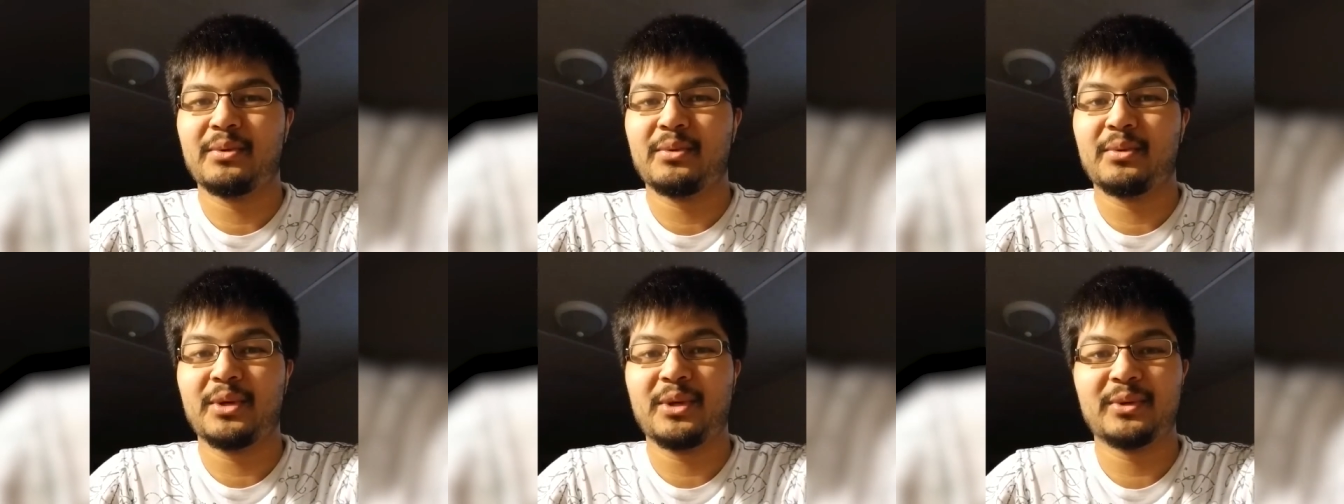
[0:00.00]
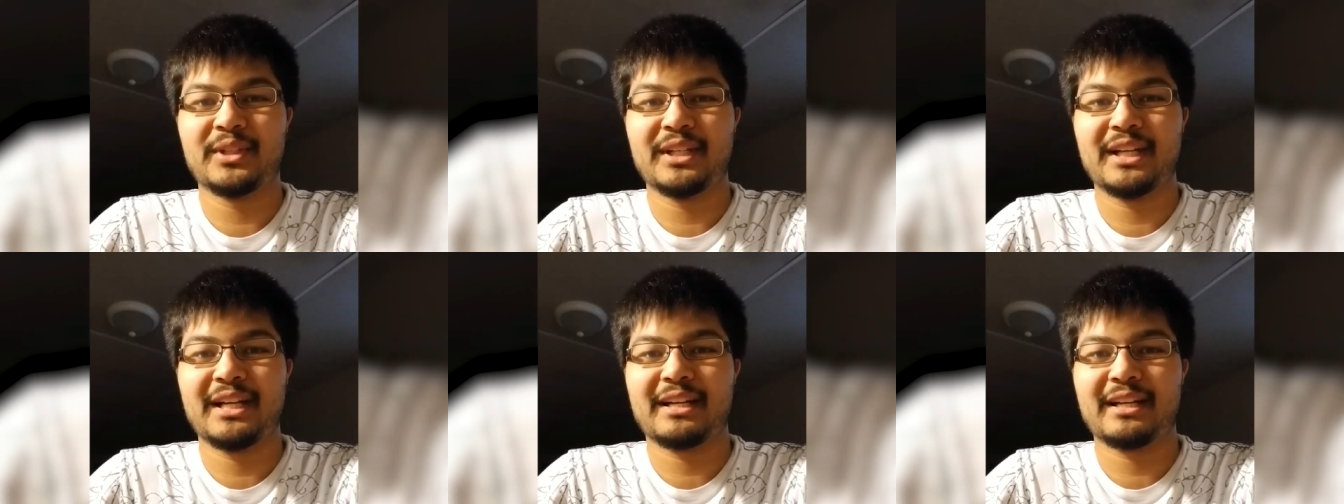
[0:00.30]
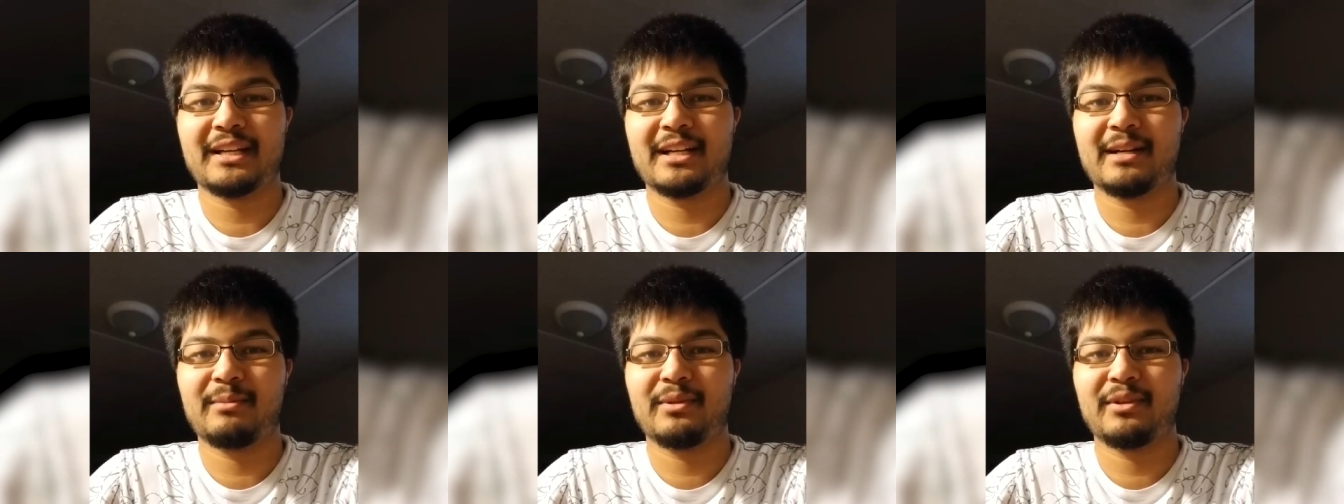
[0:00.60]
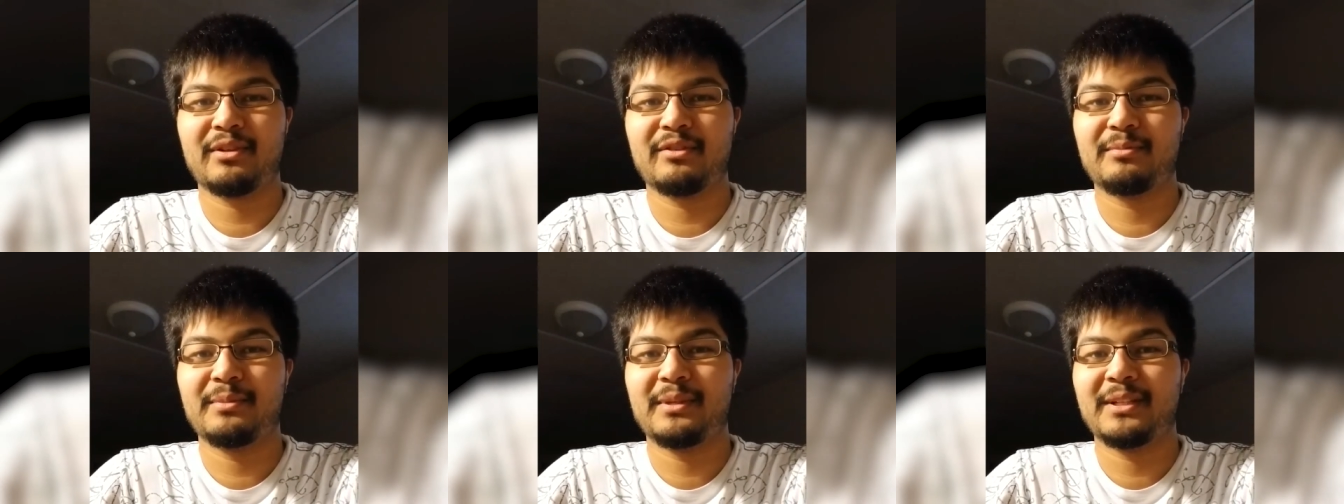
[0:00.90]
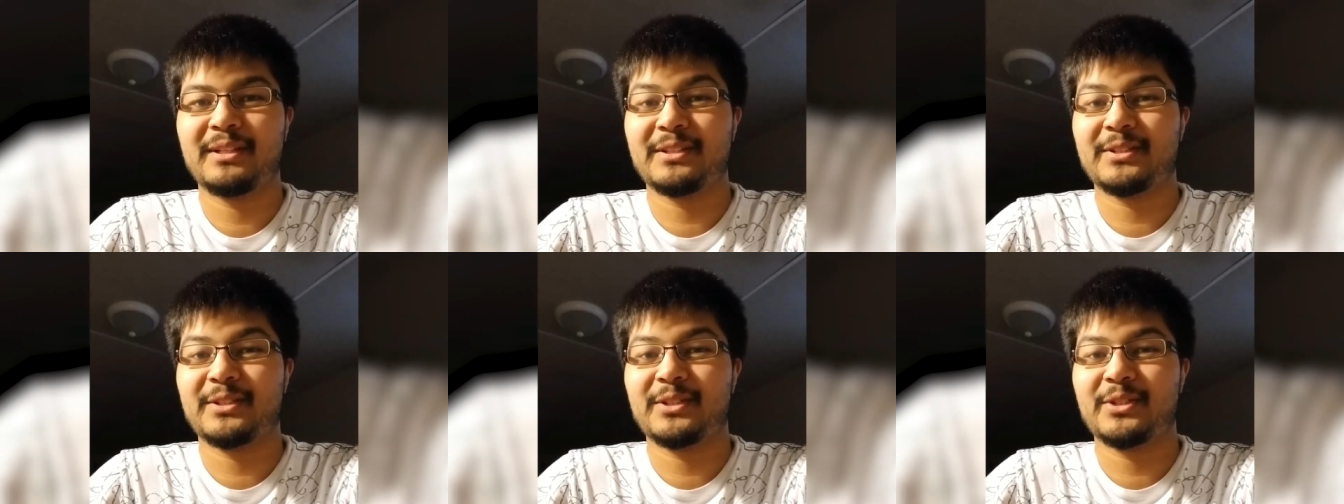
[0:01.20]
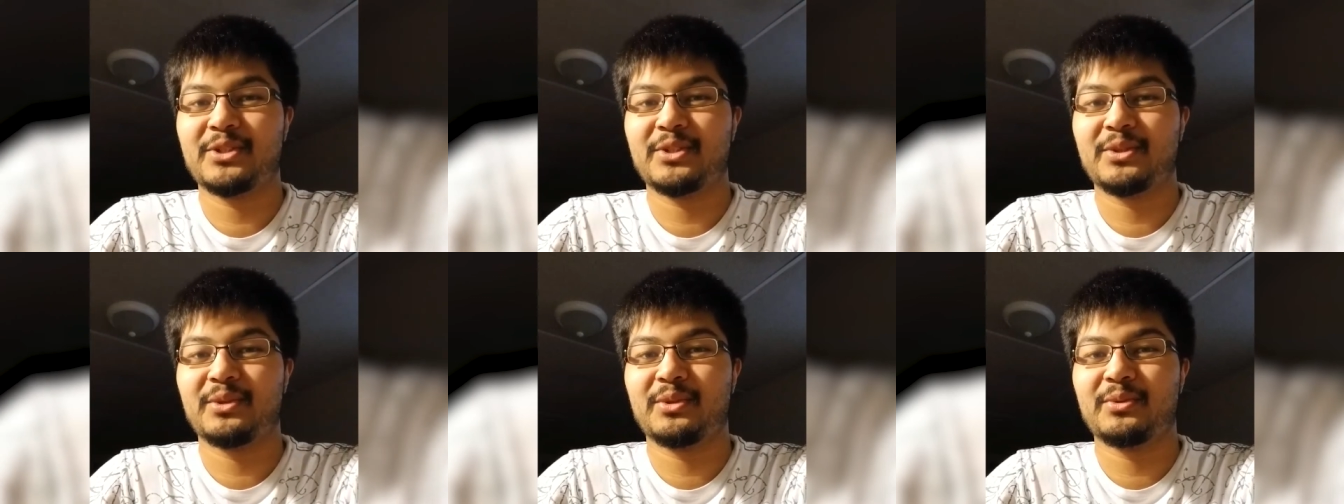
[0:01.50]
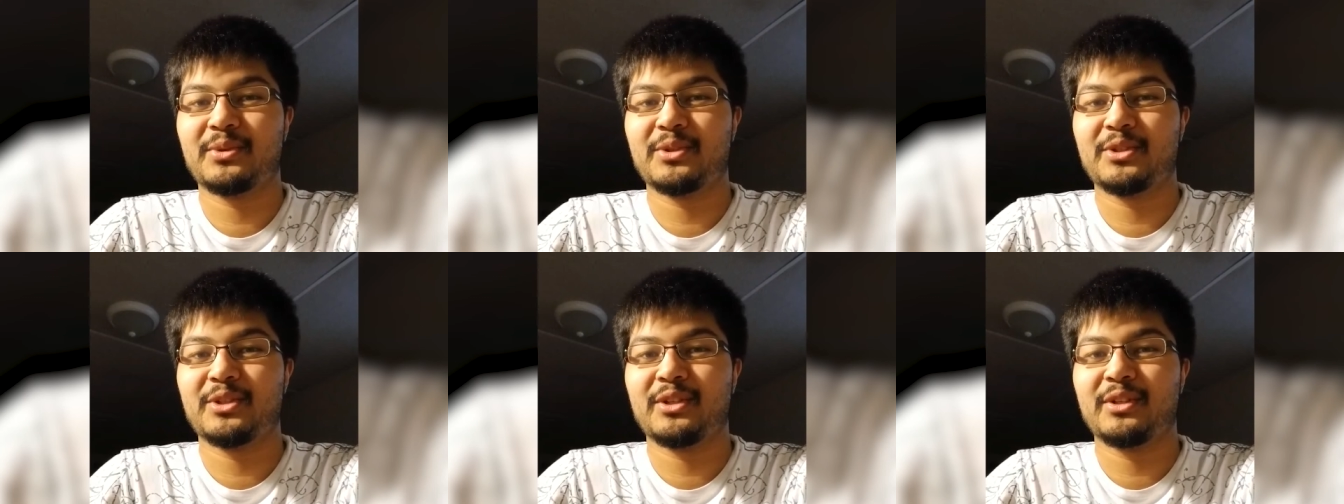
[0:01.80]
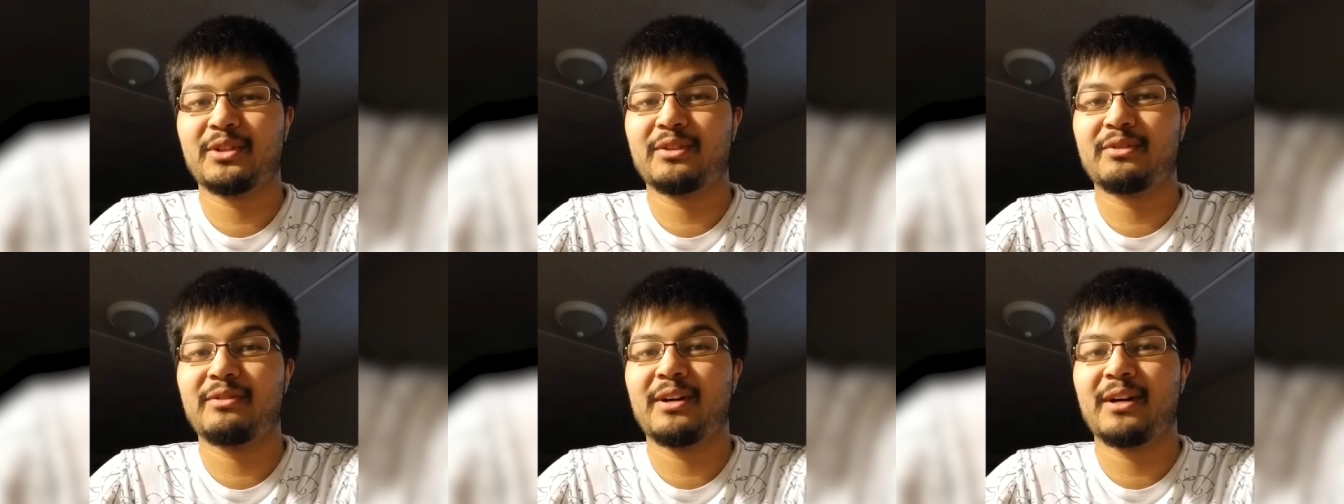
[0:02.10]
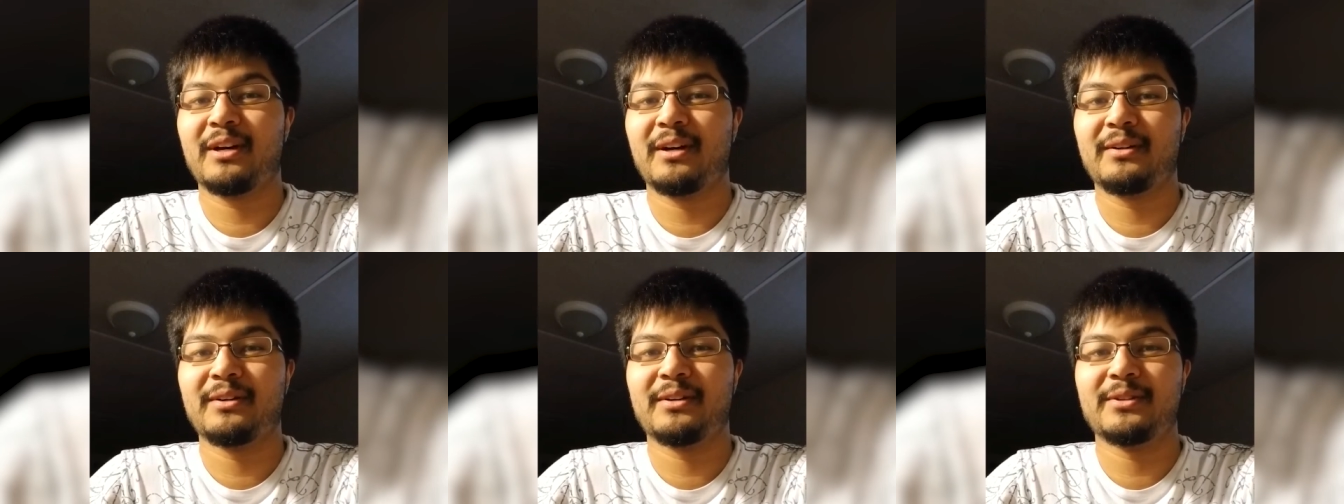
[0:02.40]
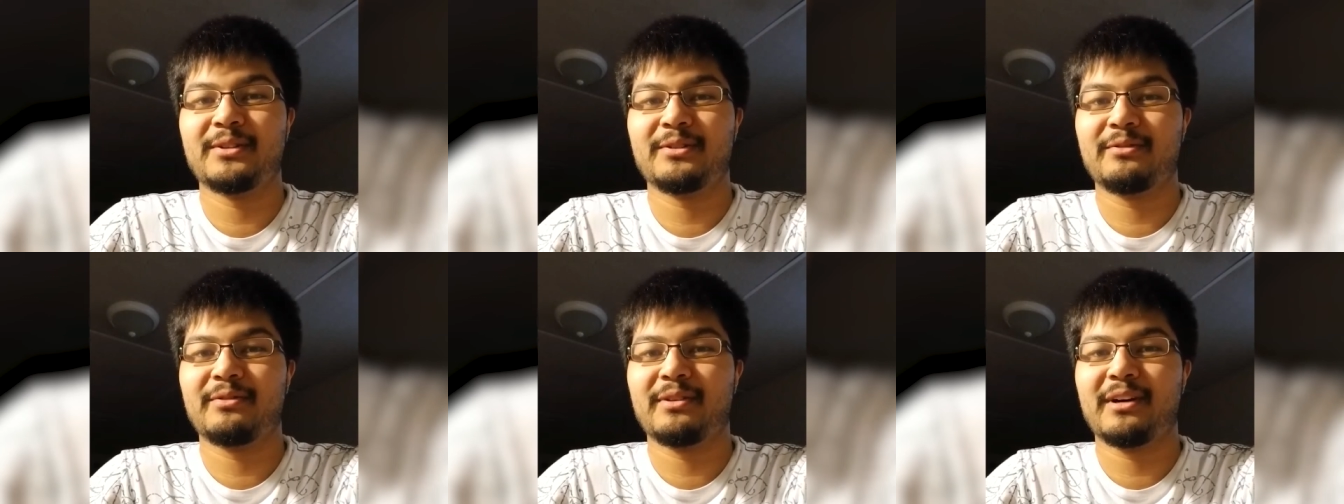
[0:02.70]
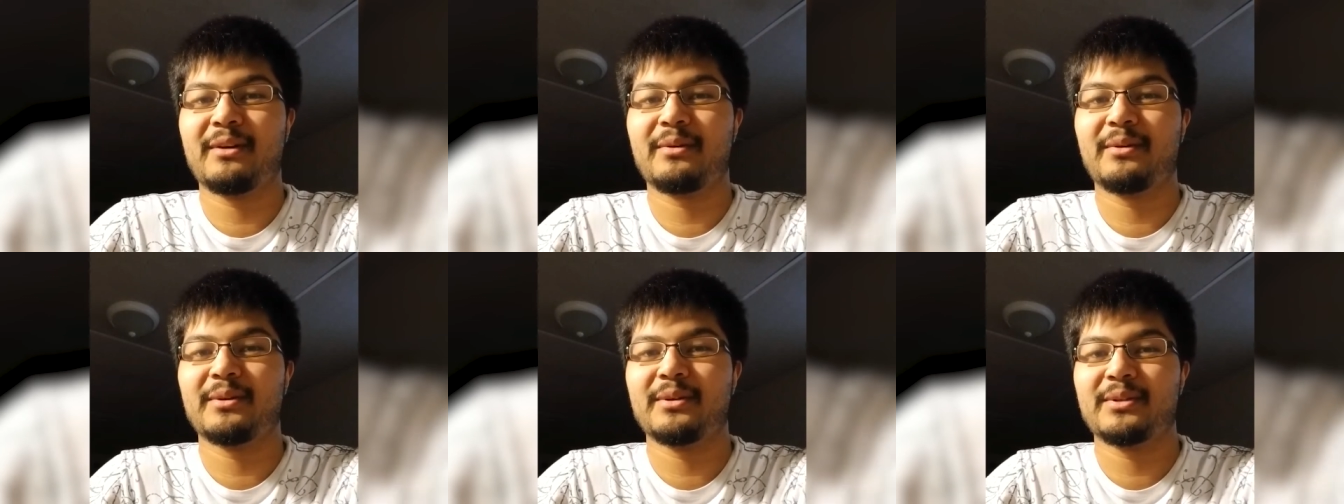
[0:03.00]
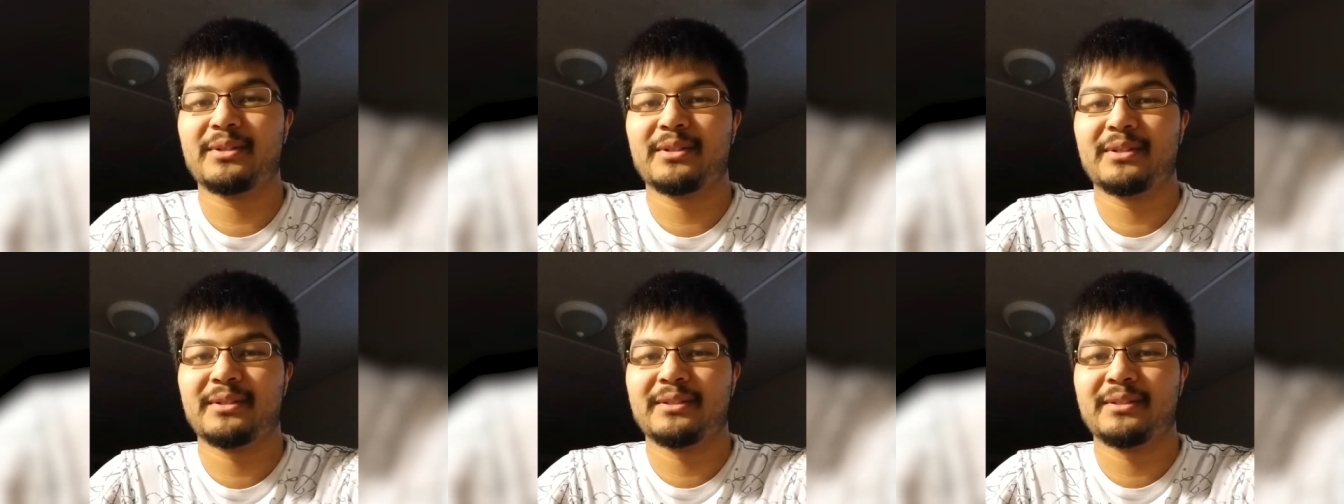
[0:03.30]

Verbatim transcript: We only had a couple of minutes to show the result of hundreds of hours.